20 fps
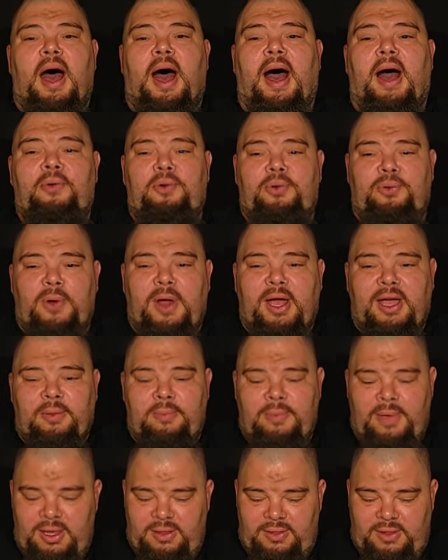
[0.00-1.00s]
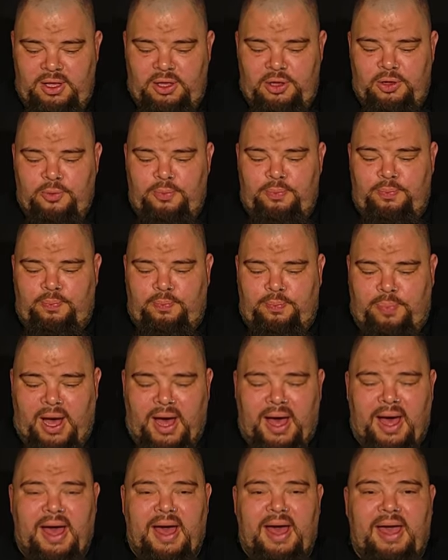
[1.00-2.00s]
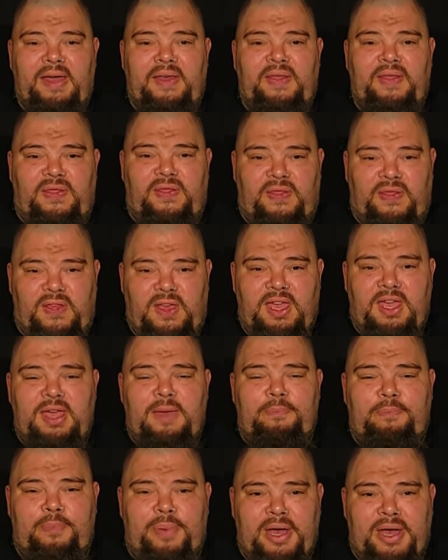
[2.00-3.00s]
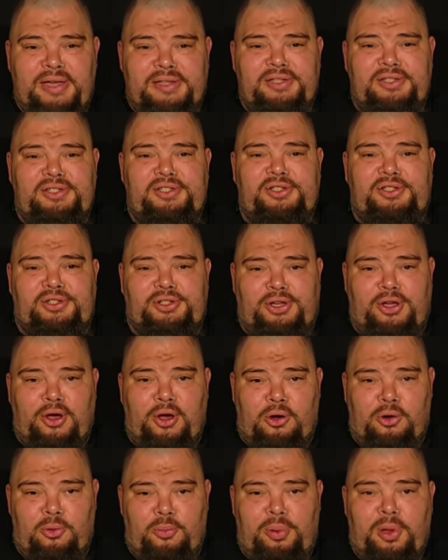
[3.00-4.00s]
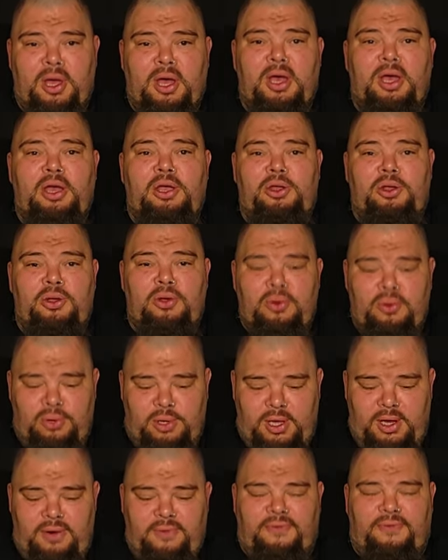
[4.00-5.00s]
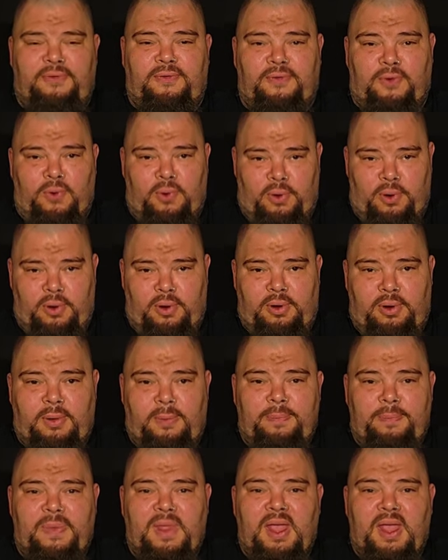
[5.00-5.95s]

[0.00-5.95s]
I would recommend that you buy the best scope you can afford.